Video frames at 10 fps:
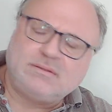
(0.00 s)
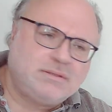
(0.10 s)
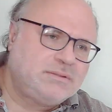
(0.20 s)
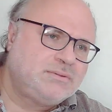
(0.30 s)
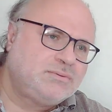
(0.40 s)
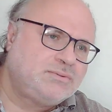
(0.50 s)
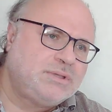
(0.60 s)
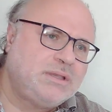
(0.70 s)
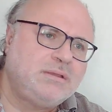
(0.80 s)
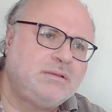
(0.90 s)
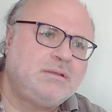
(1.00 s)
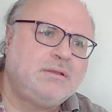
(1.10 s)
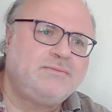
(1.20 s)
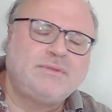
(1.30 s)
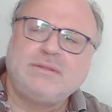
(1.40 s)
that is to say,
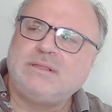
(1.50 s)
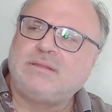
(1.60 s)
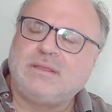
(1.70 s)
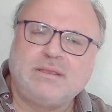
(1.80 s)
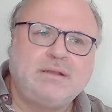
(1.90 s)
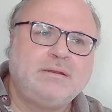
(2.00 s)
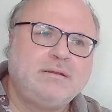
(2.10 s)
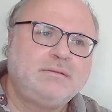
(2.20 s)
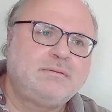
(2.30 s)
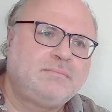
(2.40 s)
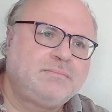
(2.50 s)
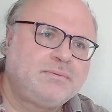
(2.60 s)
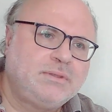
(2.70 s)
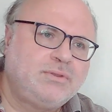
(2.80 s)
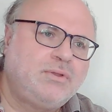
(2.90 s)
Avtandil Tariel and
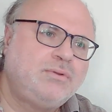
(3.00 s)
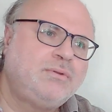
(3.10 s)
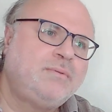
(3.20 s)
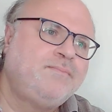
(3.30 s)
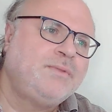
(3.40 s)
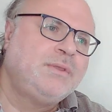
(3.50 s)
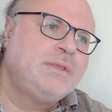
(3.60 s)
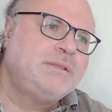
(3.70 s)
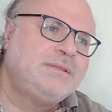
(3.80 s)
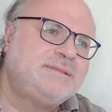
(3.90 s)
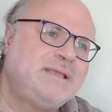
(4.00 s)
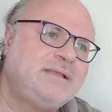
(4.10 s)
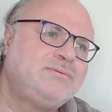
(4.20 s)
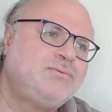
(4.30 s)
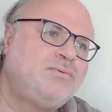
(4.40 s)
Pridon,
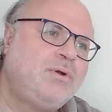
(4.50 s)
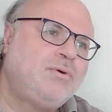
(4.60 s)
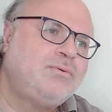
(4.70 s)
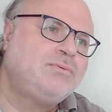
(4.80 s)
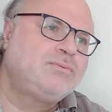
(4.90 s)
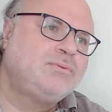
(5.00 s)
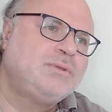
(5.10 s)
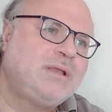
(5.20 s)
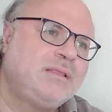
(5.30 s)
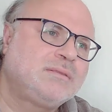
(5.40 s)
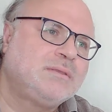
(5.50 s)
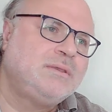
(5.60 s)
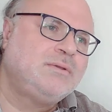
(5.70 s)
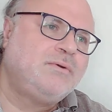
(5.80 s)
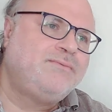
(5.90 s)
decide to go to the
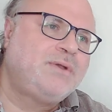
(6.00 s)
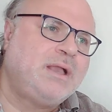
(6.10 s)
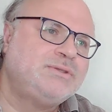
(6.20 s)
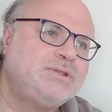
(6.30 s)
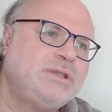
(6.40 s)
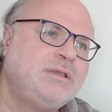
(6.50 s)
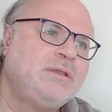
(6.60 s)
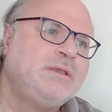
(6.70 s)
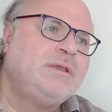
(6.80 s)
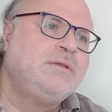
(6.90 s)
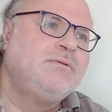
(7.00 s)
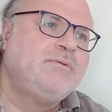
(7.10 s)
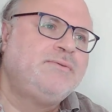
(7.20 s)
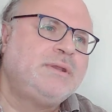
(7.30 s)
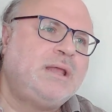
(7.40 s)
country of Kaji
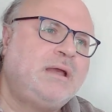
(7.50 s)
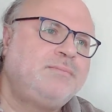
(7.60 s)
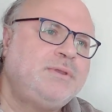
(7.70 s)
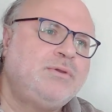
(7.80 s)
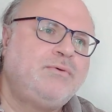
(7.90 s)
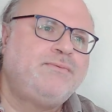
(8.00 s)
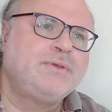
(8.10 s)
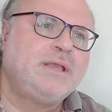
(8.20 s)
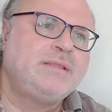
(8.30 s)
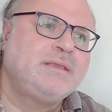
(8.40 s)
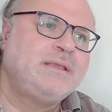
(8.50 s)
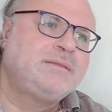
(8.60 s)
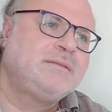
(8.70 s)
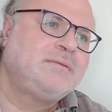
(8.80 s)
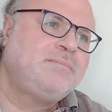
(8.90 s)
with an army of
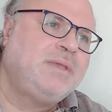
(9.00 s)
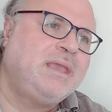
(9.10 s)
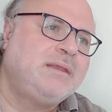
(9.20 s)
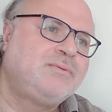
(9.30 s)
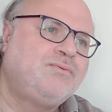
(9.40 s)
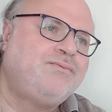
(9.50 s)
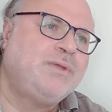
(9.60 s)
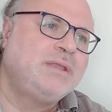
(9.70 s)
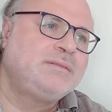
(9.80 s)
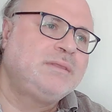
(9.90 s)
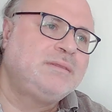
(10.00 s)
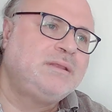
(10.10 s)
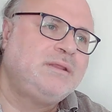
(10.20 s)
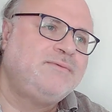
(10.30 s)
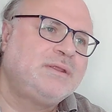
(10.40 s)
300 men to find and
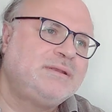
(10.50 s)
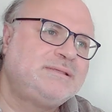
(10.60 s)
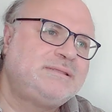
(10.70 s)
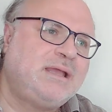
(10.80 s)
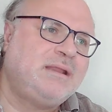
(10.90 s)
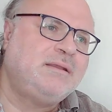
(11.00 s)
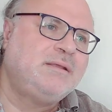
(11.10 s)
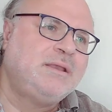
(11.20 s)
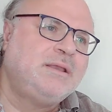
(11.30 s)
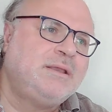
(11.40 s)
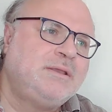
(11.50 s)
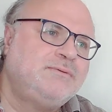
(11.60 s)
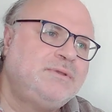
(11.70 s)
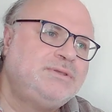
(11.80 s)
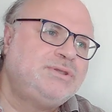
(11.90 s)
deliver Nestan.
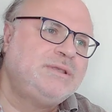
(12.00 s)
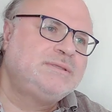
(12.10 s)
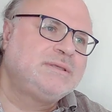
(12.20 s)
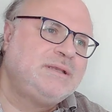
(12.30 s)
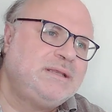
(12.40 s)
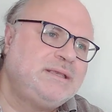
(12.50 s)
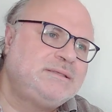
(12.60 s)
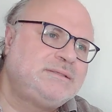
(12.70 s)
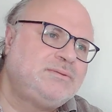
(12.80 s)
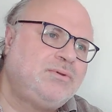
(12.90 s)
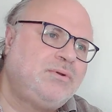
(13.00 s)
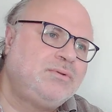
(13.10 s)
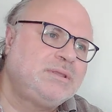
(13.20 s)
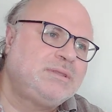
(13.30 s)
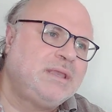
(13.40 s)
When she is released,
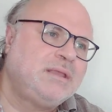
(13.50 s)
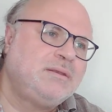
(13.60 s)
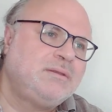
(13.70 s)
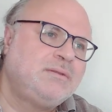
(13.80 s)
all return